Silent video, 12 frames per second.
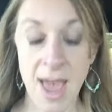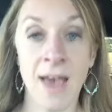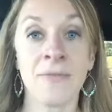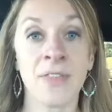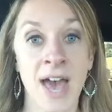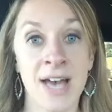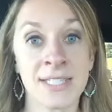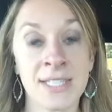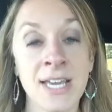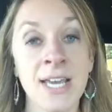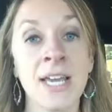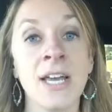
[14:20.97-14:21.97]
And
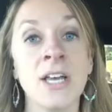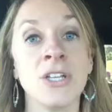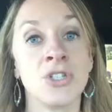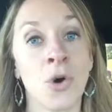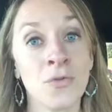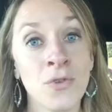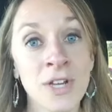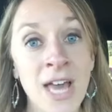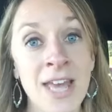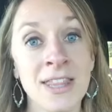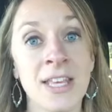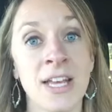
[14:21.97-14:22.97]
lastly, don't
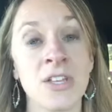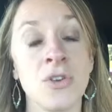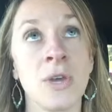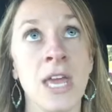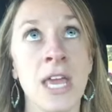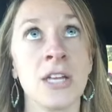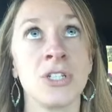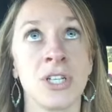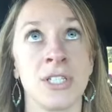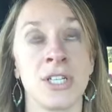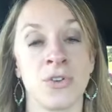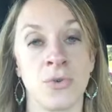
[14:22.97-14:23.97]
forget that you can't
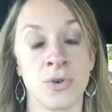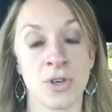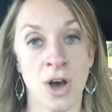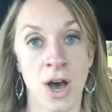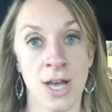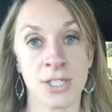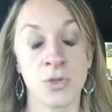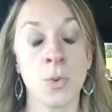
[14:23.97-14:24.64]
just ignore the cost.